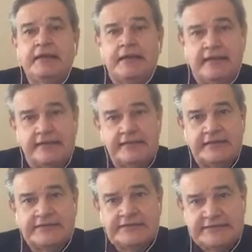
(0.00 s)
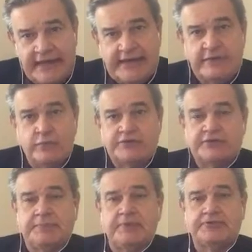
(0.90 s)
The Senate was
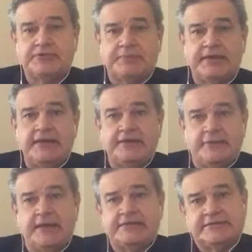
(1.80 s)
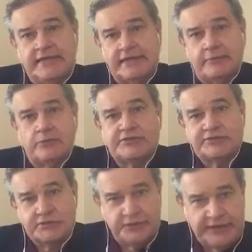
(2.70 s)
supposed to be, you might say, the more
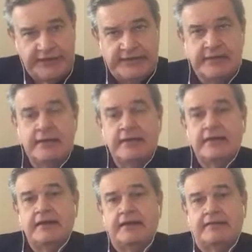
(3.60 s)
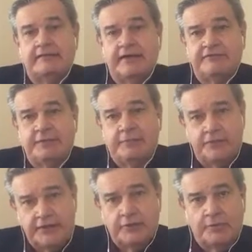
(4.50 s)
serene of the
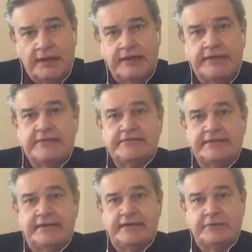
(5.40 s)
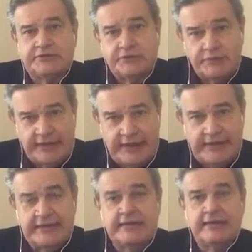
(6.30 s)
political bodies. It was
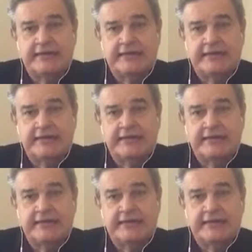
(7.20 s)
created.